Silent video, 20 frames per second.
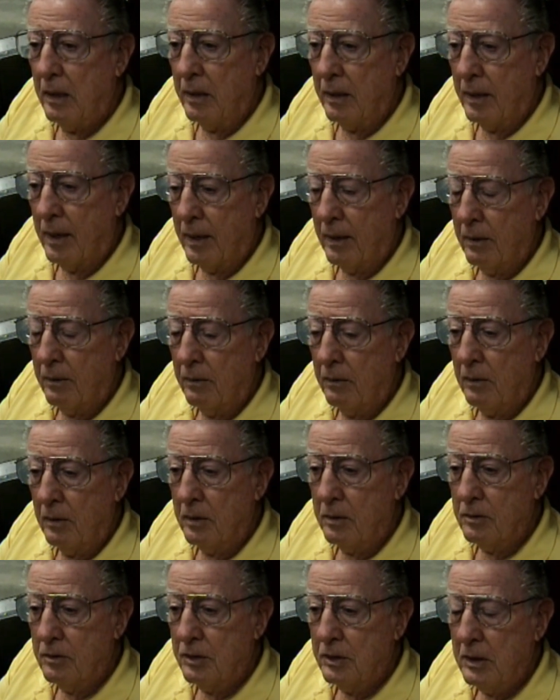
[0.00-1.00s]
it had a
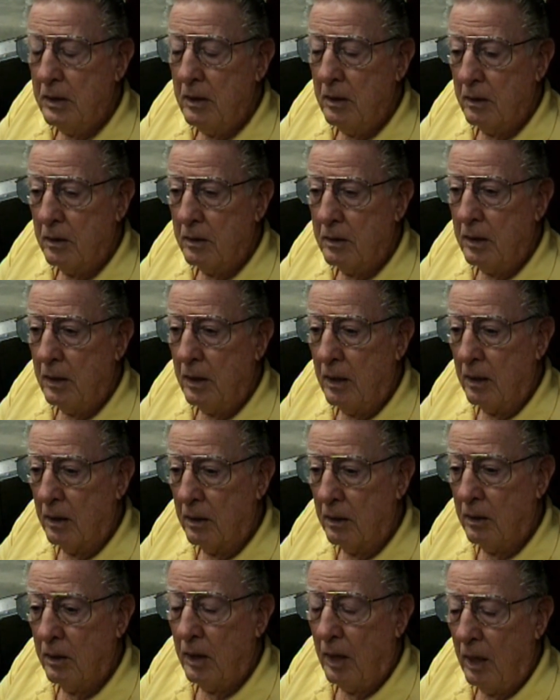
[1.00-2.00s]
little seal at the
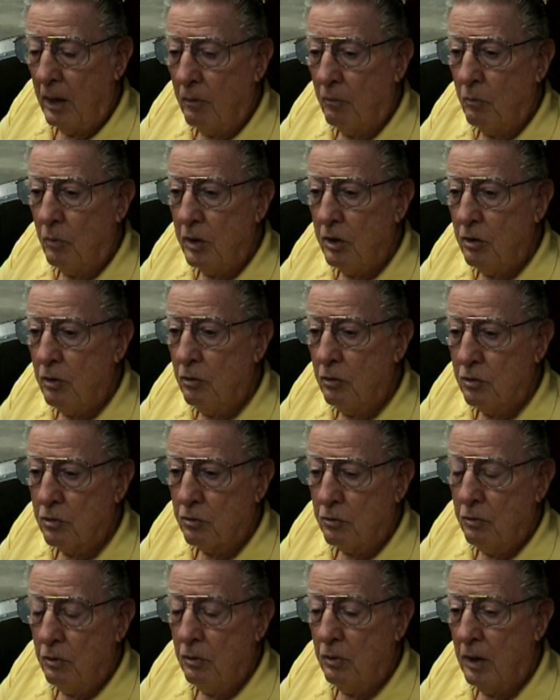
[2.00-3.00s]
end and when you
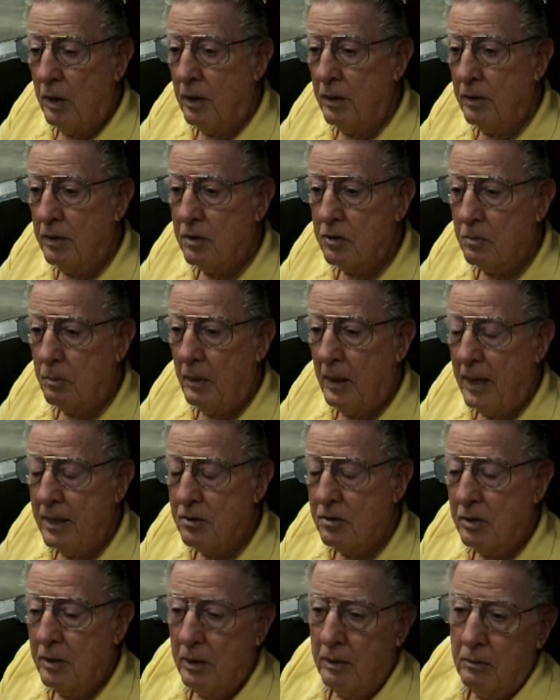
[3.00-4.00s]
screwed on this
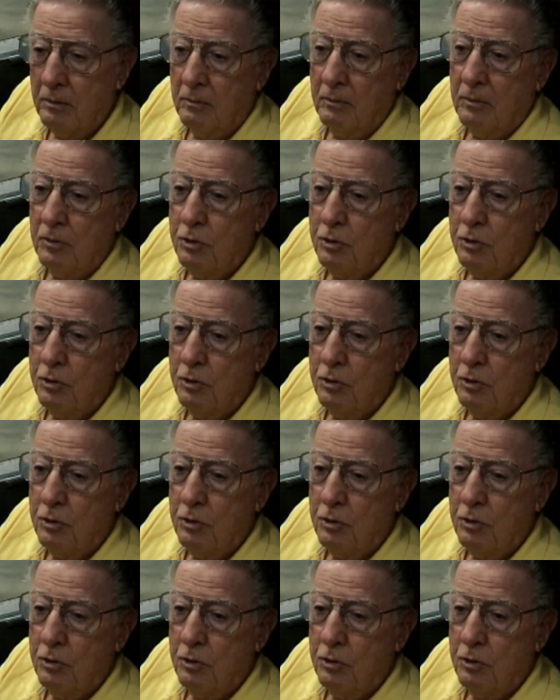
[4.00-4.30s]
plastic